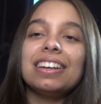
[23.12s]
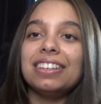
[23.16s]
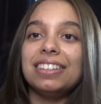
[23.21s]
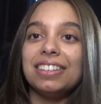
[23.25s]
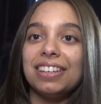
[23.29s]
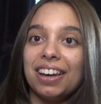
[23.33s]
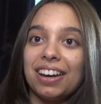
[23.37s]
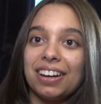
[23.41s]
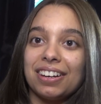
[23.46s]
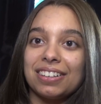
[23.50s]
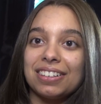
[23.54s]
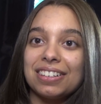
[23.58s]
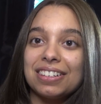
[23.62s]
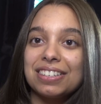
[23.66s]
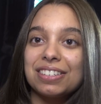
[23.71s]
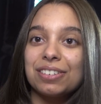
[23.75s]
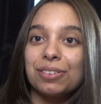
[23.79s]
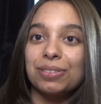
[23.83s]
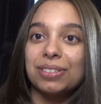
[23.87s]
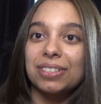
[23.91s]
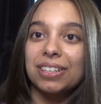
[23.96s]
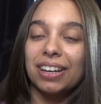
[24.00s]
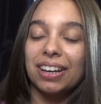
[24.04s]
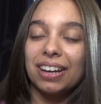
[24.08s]
yeah,
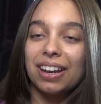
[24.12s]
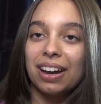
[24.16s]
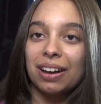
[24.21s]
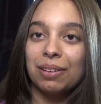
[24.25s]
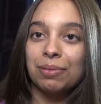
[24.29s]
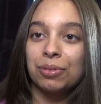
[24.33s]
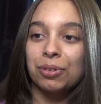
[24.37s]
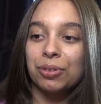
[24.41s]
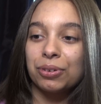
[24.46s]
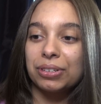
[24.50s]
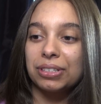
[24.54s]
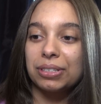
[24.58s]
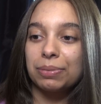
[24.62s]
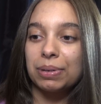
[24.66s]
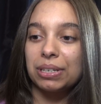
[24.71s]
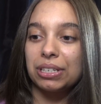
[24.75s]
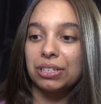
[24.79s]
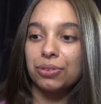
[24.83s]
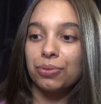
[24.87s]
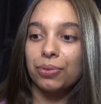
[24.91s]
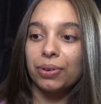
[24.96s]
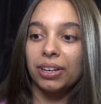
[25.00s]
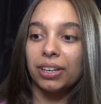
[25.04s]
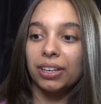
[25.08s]
so today I'm going to be
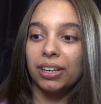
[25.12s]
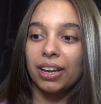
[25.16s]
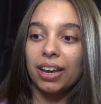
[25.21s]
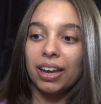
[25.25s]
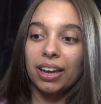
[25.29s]
doing